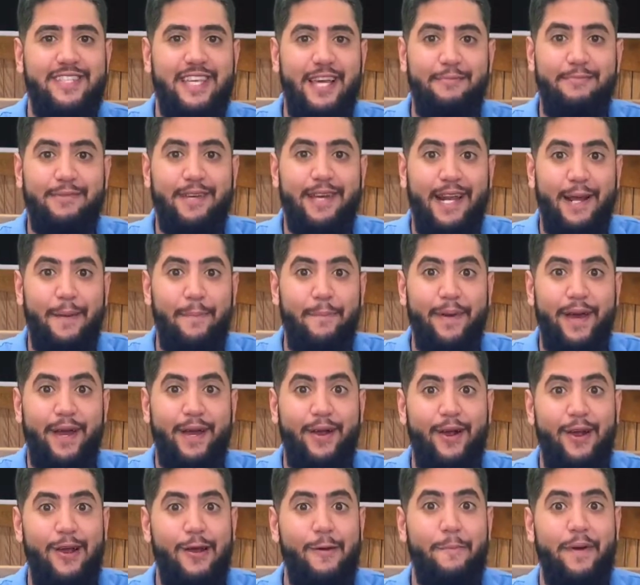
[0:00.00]
keep getting
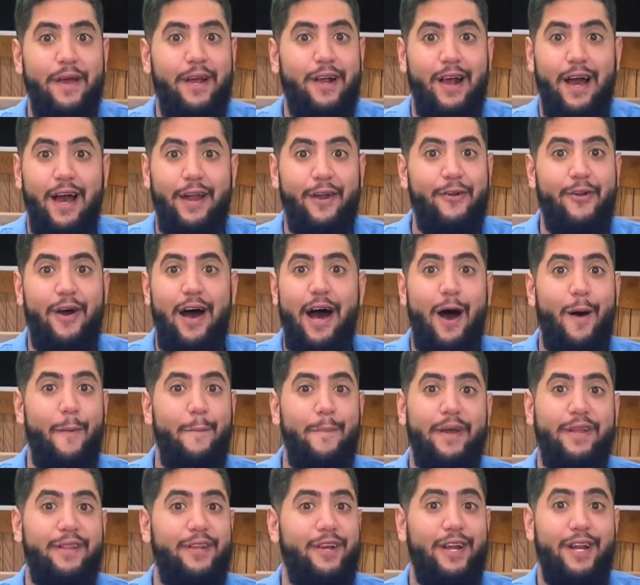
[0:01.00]
bigger and bigger. I don't know how
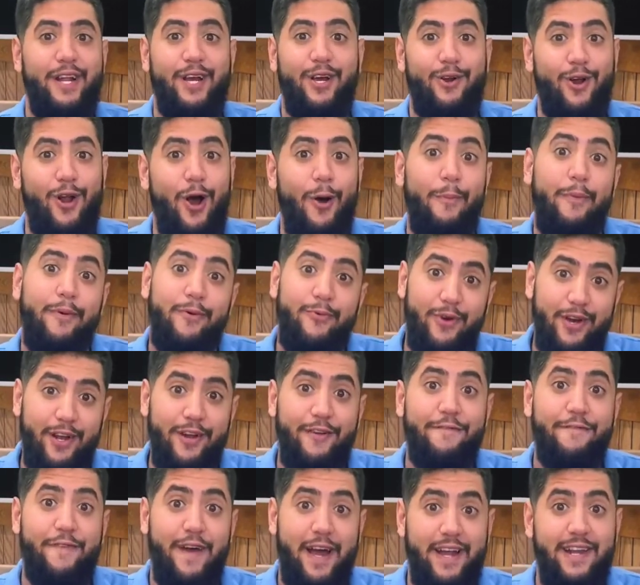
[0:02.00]
big they're gonna grow, but we're
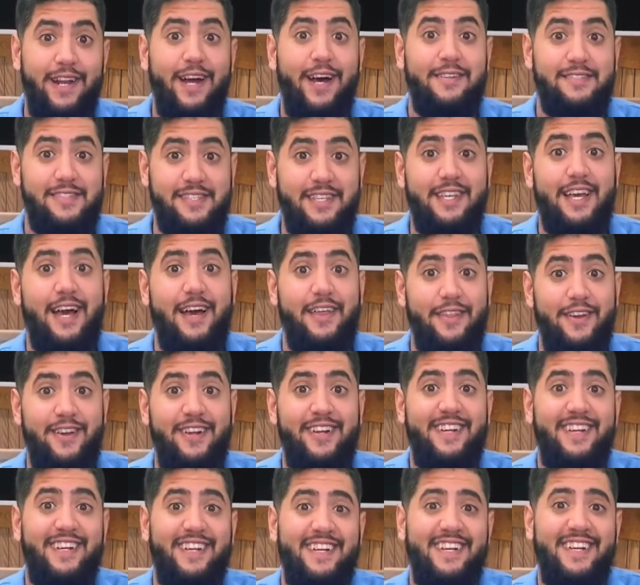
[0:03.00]
gonna find out together.
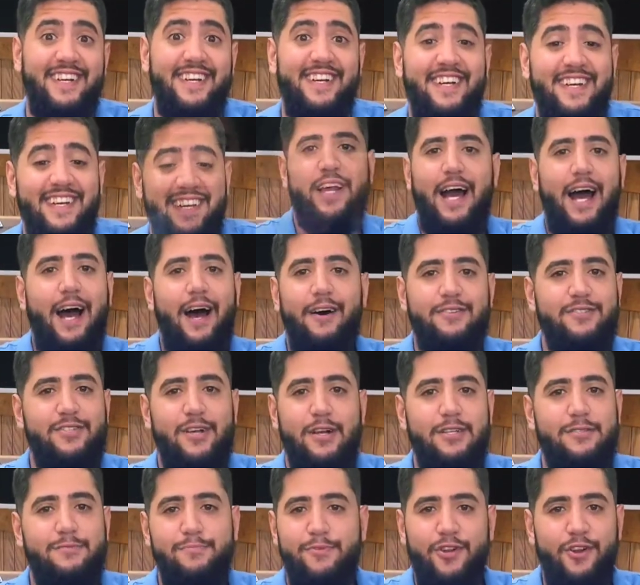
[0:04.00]
The cows are
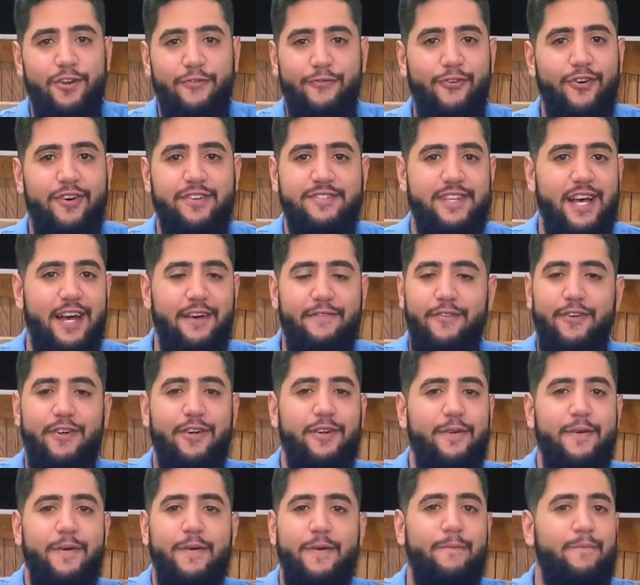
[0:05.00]
as beautiful as ever.
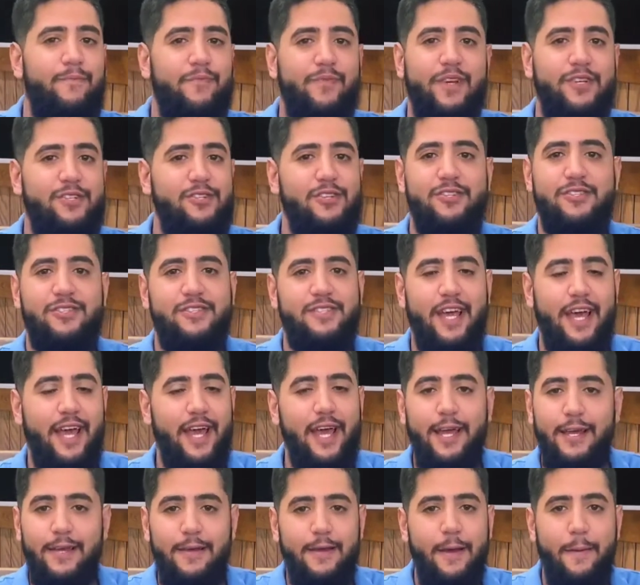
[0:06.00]
They just
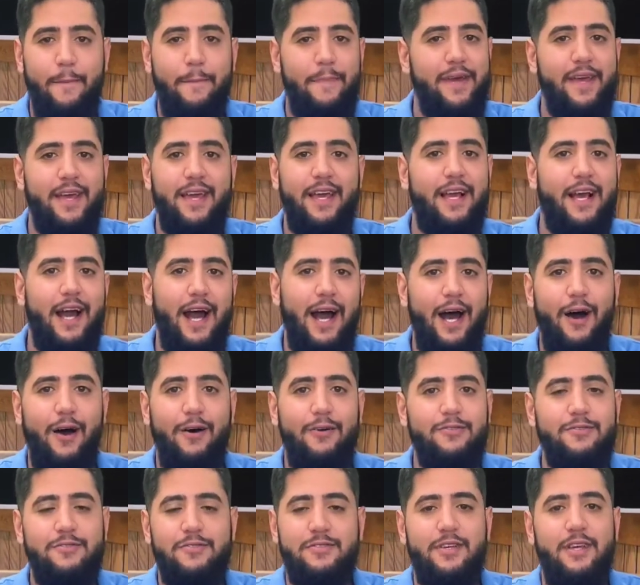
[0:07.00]
stay being
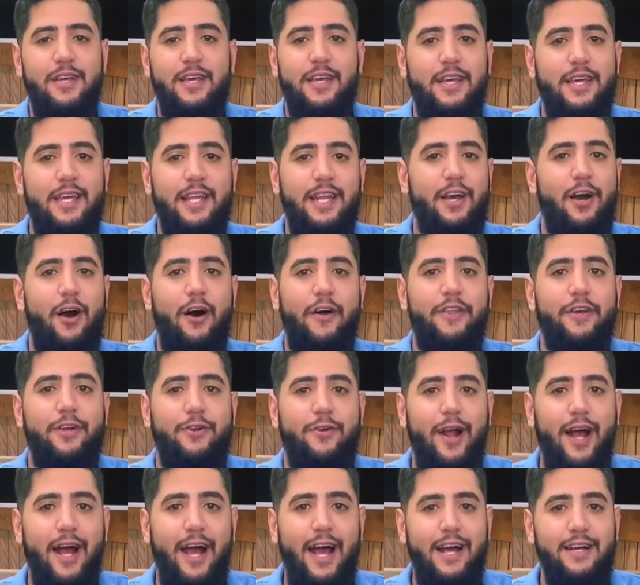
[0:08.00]
cows, eating all the
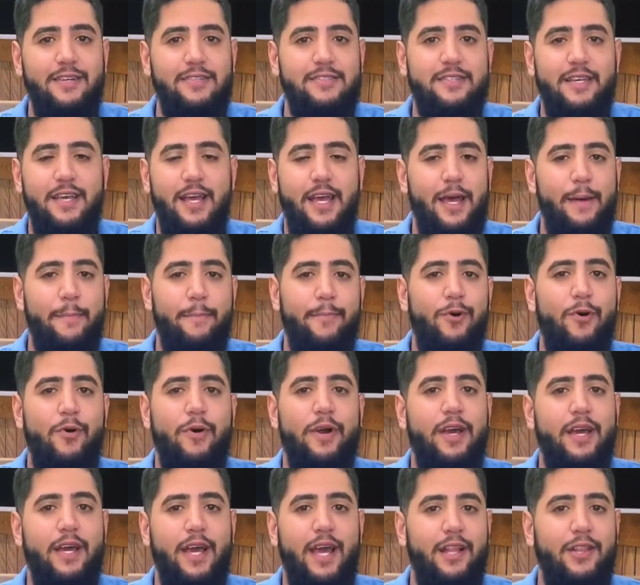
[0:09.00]
grass and
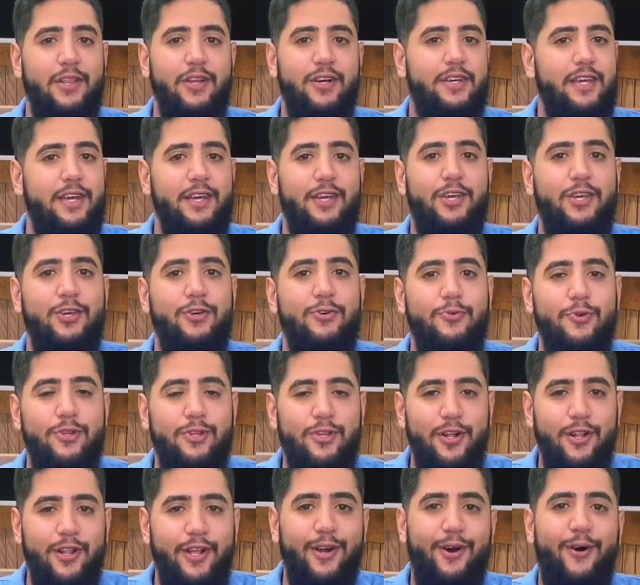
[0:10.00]
mooing and looking cute with
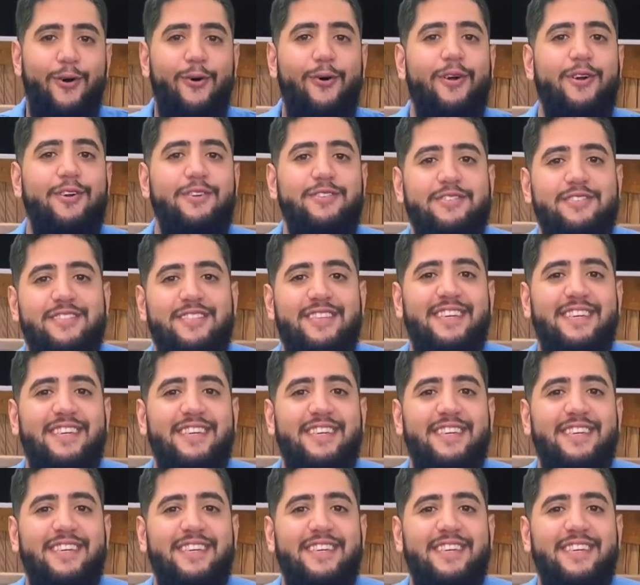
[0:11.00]
their little horns.